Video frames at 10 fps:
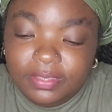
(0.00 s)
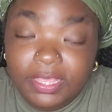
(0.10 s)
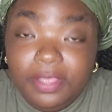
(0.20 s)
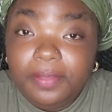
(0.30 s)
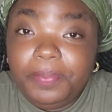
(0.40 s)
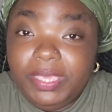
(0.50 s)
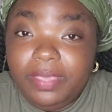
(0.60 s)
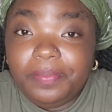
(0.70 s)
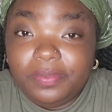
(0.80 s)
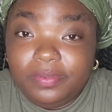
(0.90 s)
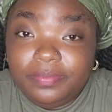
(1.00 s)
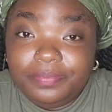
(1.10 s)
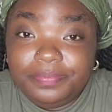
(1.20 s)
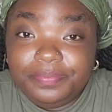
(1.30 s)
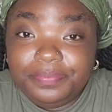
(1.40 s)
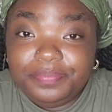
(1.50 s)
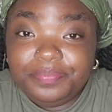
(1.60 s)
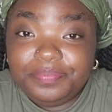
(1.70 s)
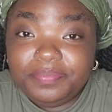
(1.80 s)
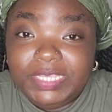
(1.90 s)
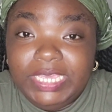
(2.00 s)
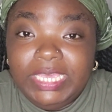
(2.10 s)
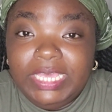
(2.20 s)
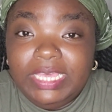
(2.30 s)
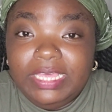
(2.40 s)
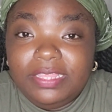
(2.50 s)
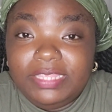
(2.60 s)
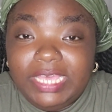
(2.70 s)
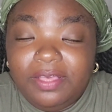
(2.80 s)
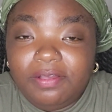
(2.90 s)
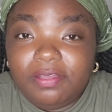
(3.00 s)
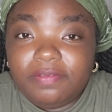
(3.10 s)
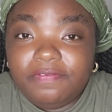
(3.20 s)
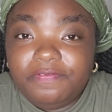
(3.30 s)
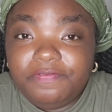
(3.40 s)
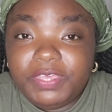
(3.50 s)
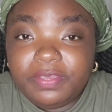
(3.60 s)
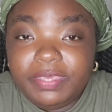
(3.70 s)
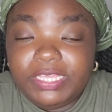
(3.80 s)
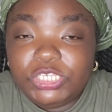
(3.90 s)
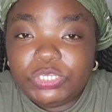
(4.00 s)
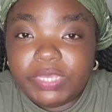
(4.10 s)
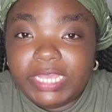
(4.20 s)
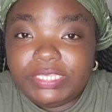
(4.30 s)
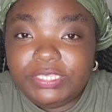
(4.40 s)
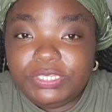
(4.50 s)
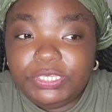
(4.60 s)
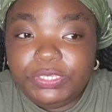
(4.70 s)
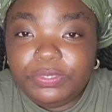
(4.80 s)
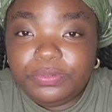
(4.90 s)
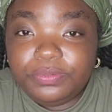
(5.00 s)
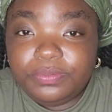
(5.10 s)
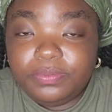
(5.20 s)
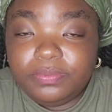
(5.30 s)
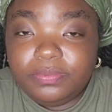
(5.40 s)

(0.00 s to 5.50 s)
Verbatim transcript: There are people that are very attracted to you,